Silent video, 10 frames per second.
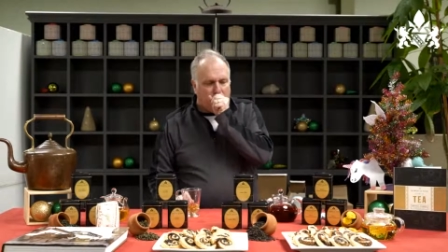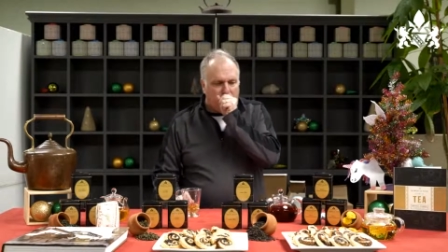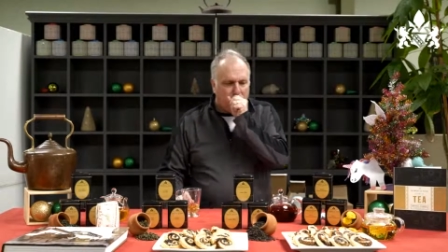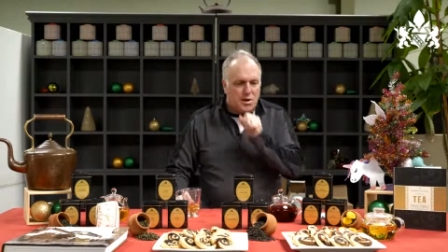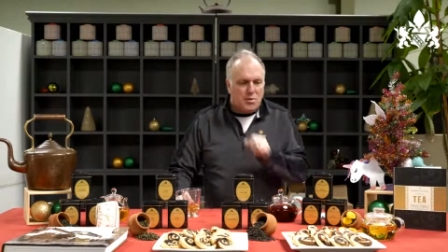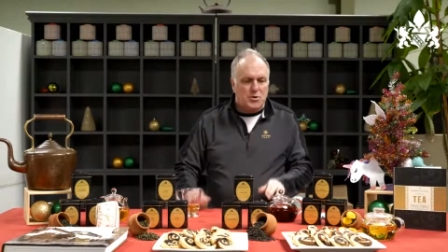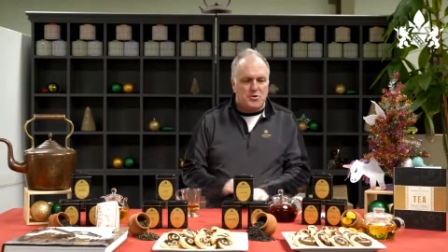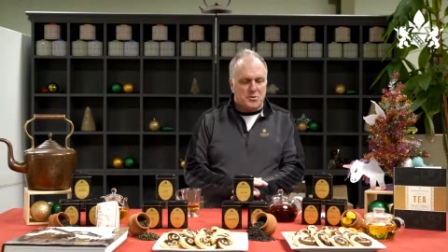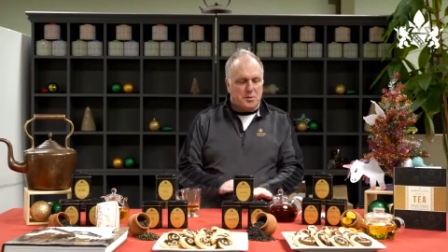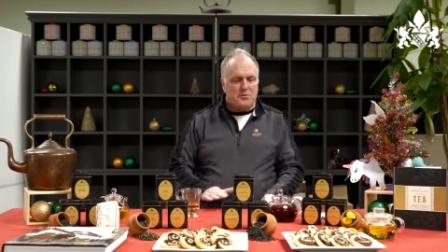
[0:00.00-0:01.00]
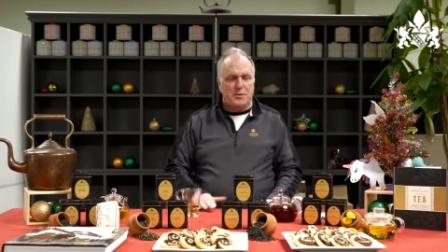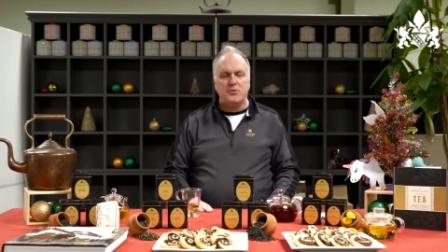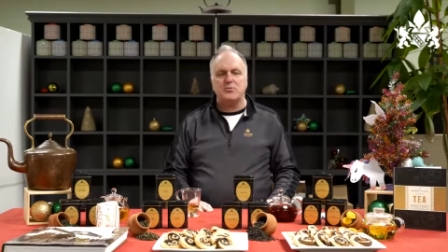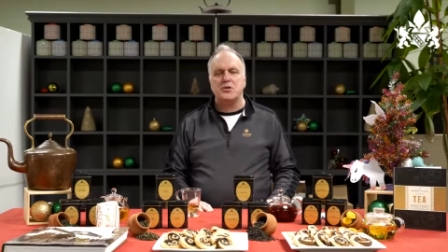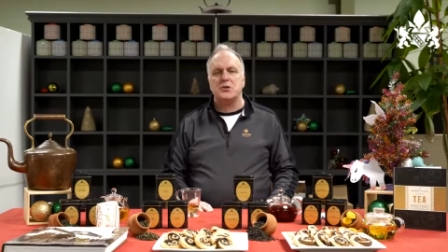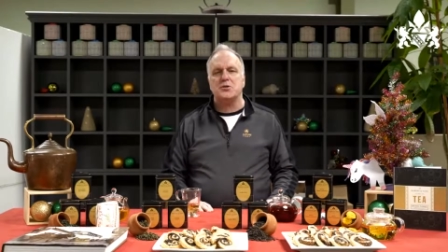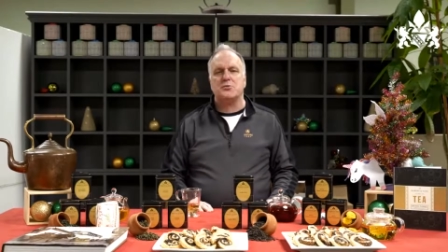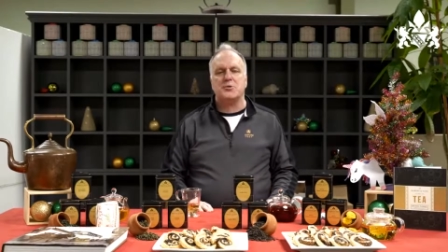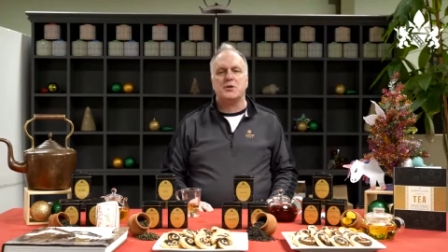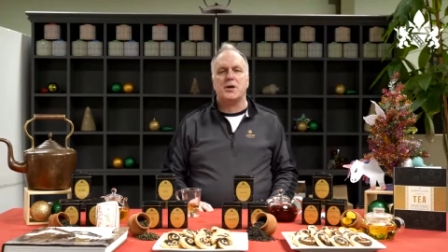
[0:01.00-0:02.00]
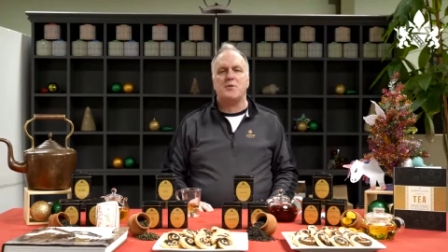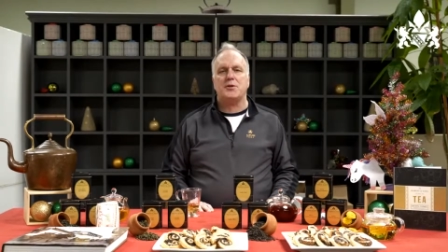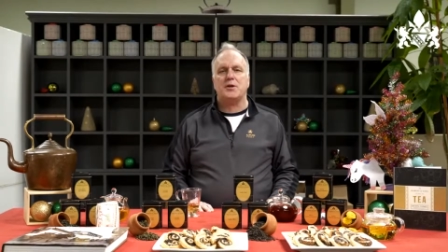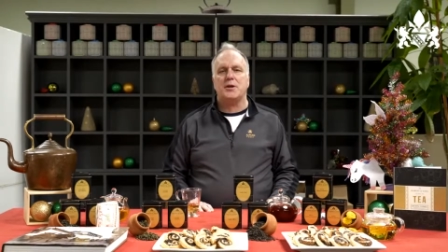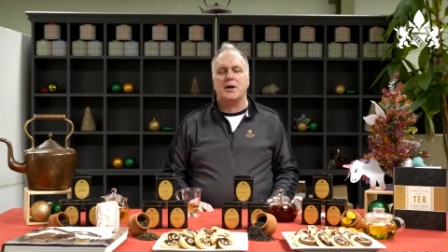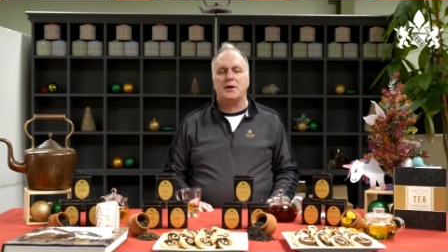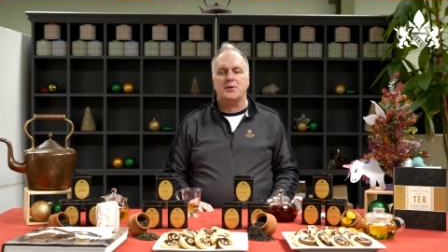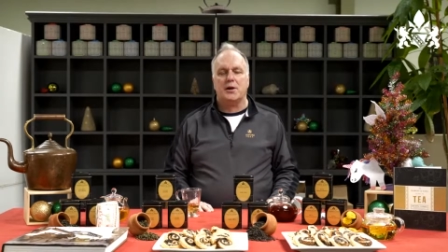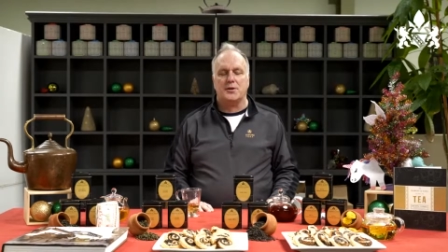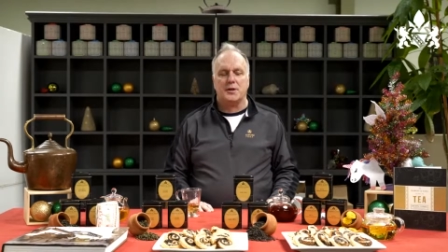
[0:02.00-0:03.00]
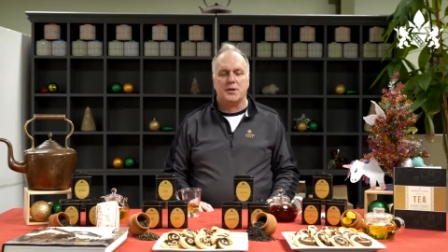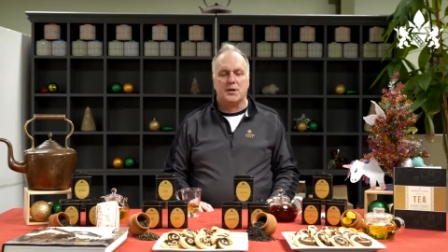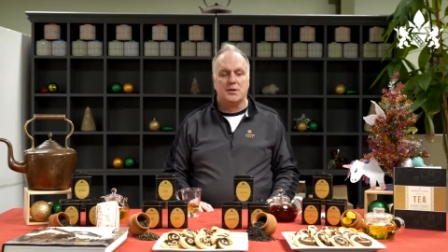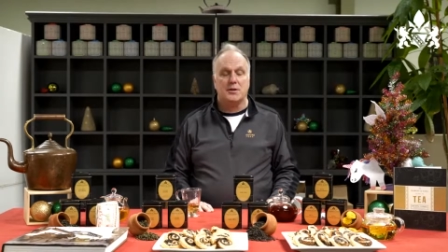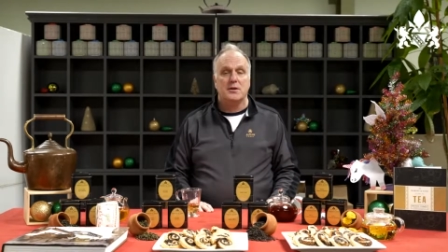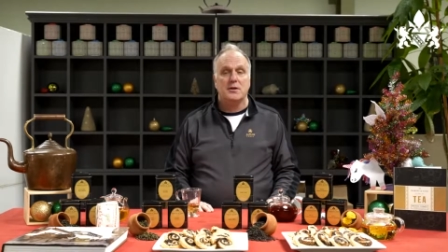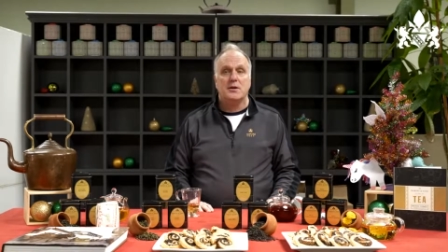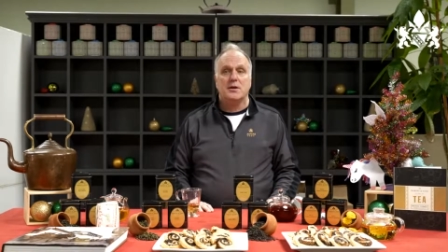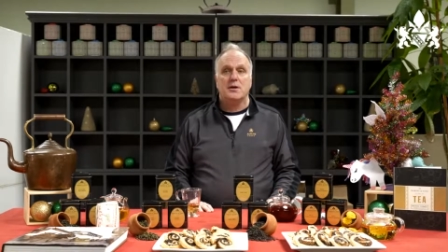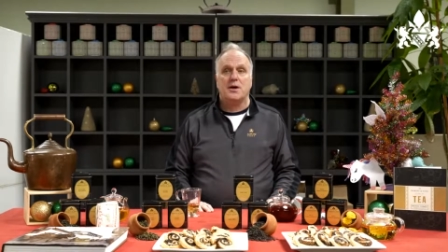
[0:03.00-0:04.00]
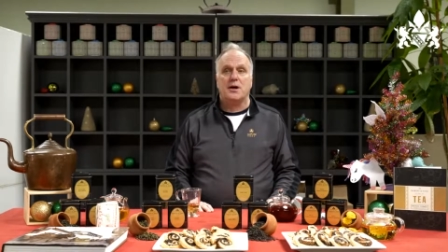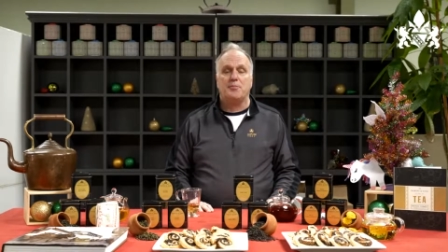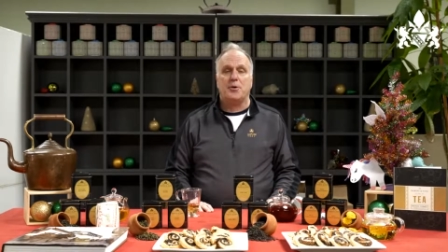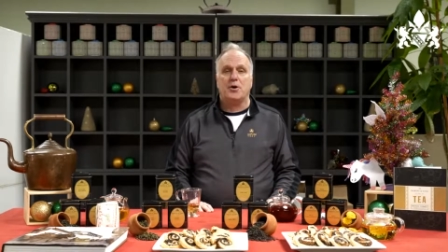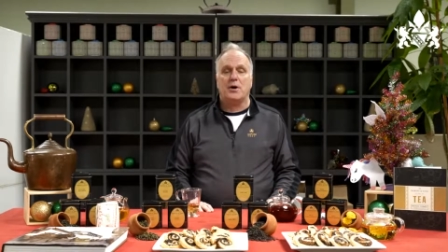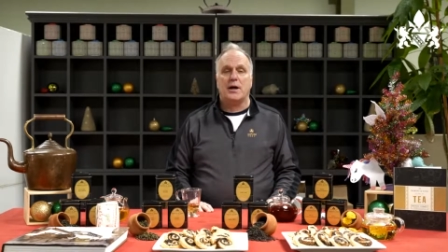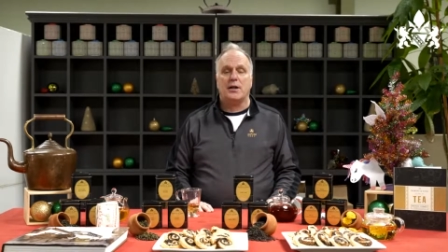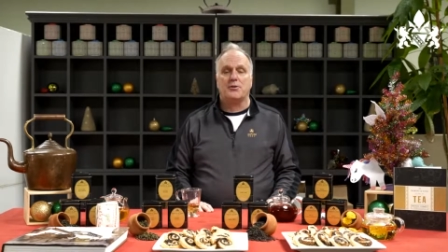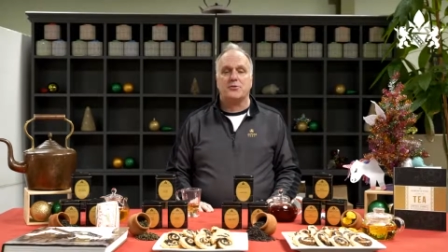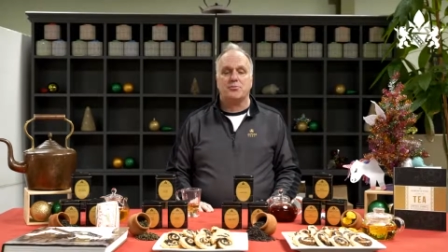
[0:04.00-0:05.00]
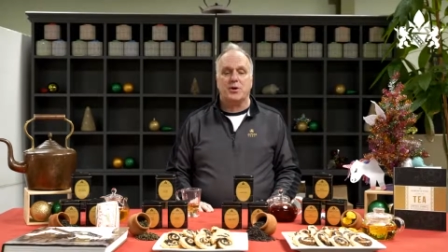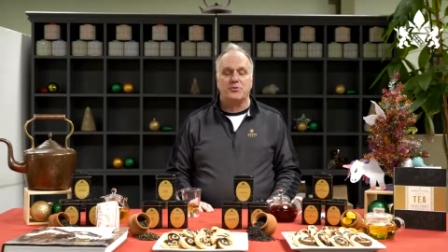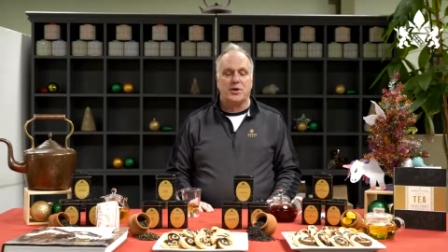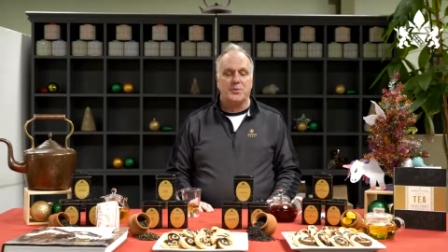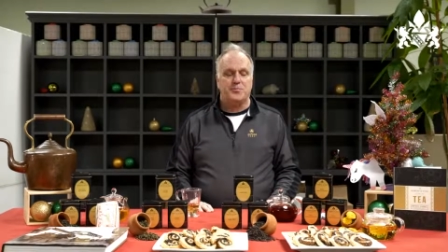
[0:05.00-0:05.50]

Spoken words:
we took some puff pastry sheets, which they have at the diner, at the Alex's restaurant